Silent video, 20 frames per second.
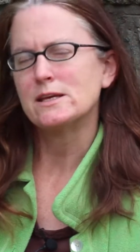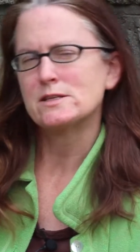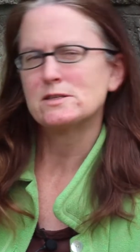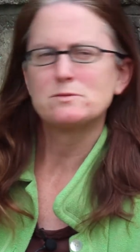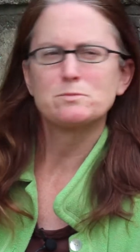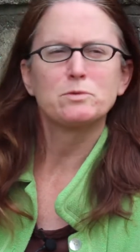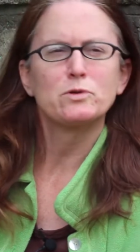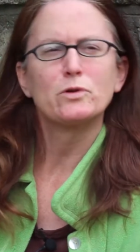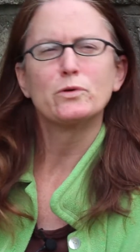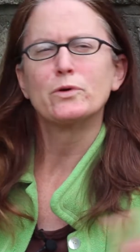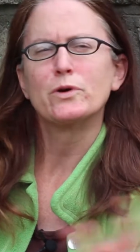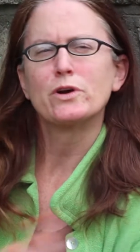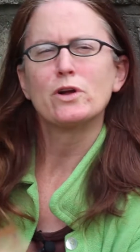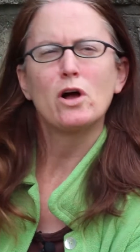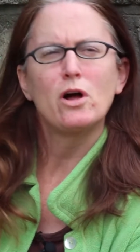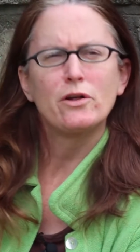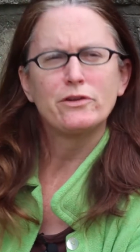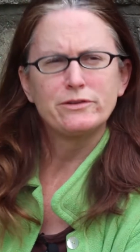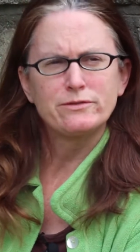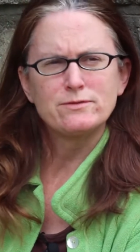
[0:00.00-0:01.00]
explored
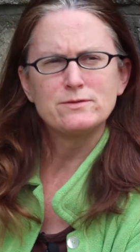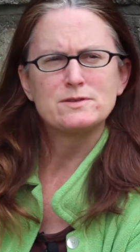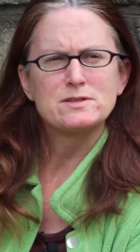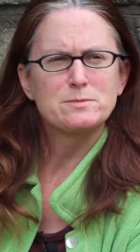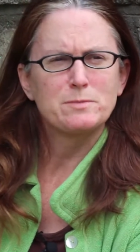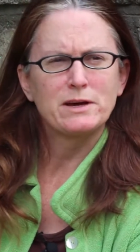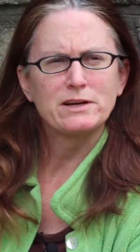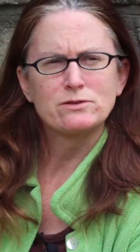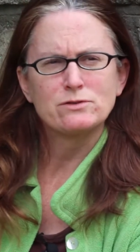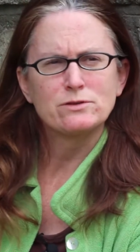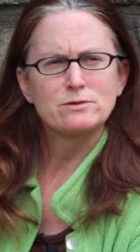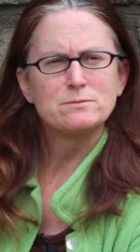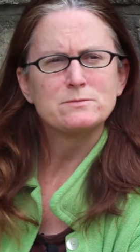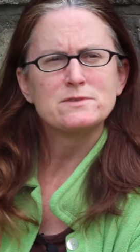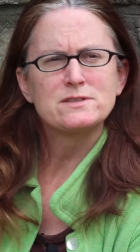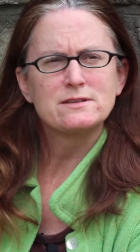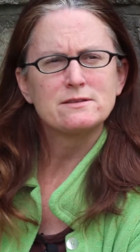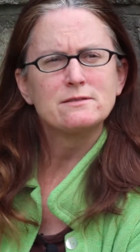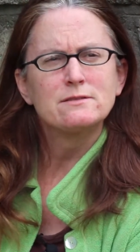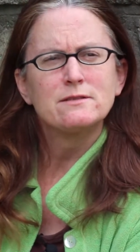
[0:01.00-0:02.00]
all different
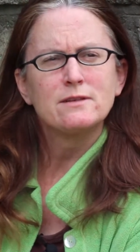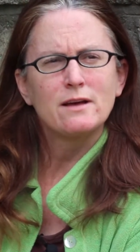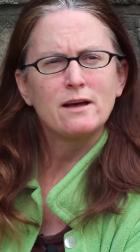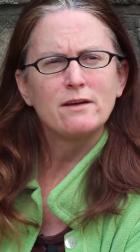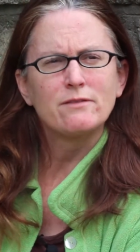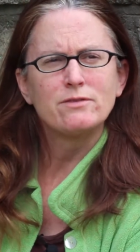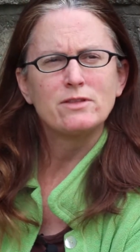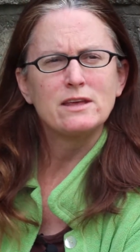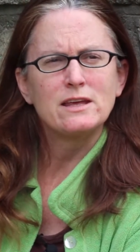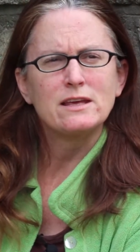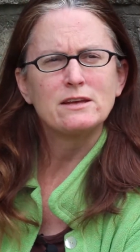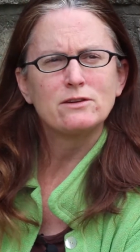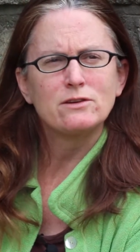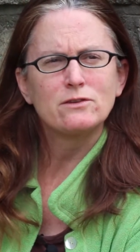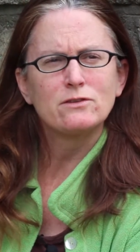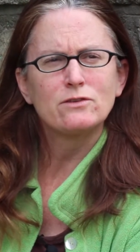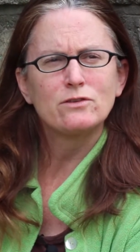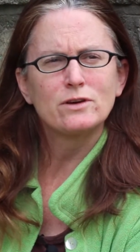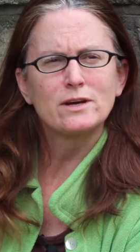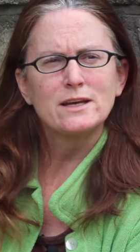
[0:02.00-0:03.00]
spectrums of the
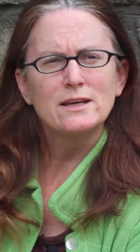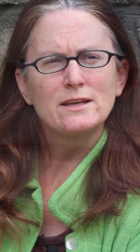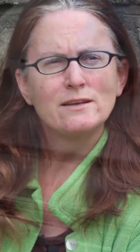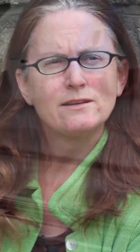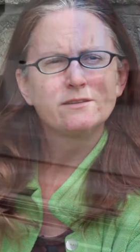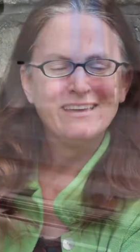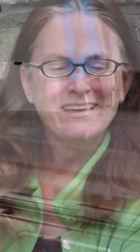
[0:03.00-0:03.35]
industry.